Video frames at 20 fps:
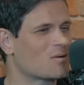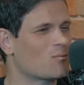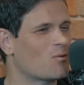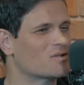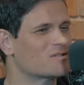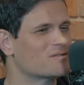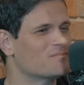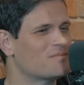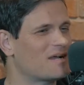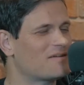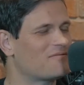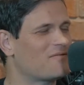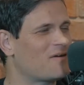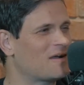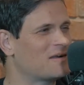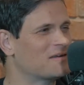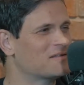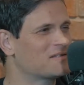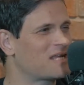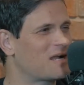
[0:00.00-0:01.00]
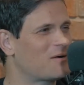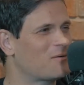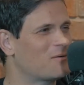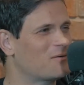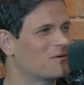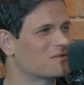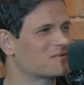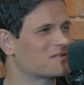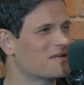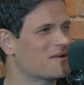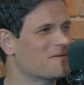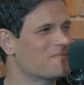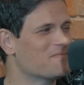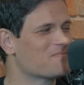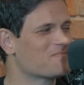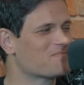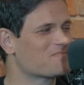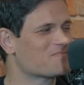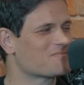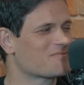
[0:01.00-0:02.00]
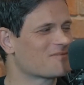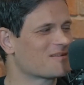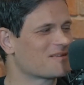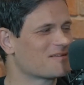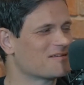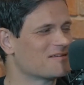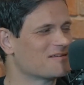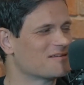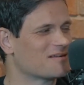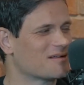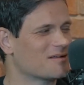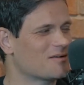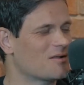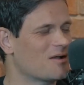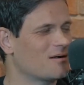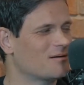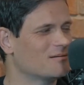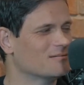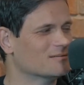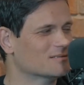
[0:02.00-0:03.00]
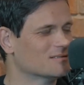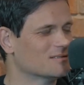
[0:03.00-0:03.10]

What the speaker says: It wasn't my finest hour, was it? No.